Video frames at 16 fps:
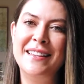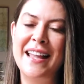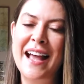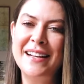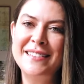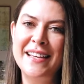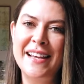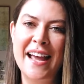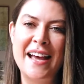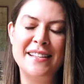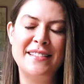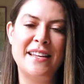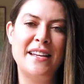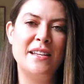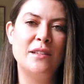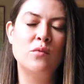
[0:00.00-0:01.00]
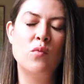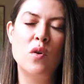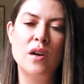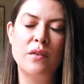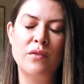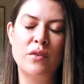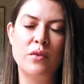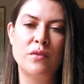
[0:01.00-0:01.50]
Lactic acid is
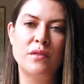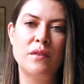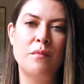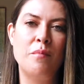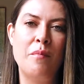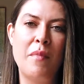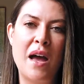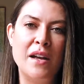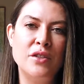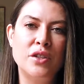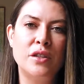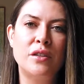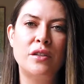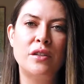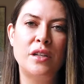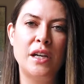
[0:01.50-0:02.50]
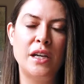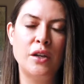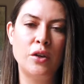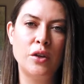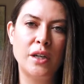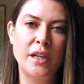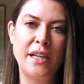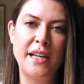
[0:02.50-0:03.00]
one of those magical
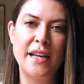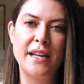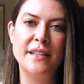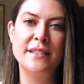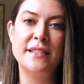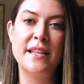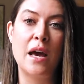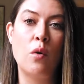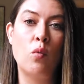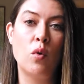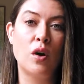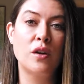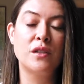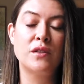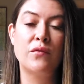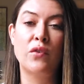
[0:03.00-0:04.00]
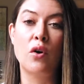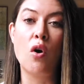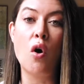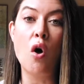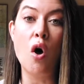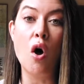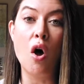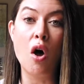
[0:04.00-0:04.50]
ingredients that works for
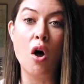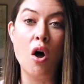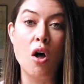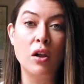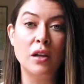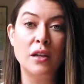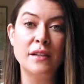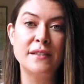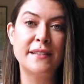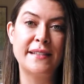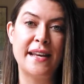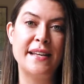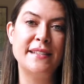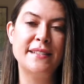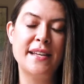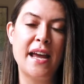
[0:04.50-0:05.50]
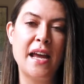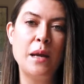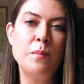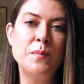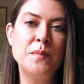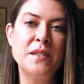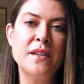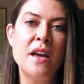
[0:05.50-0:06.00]
all skin
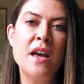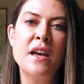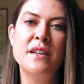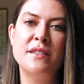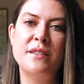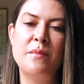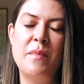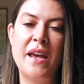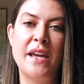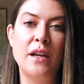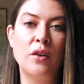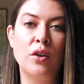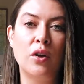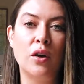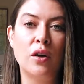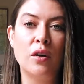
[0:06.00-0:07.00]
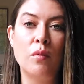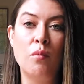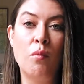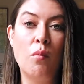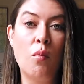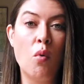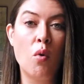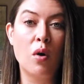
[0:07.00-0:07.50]
types to make it look
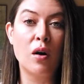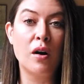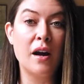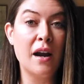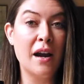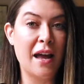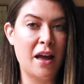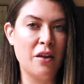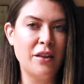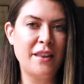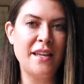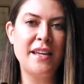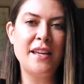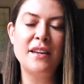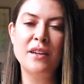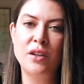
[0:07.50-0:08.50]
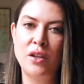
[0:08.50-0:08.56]
more healthy.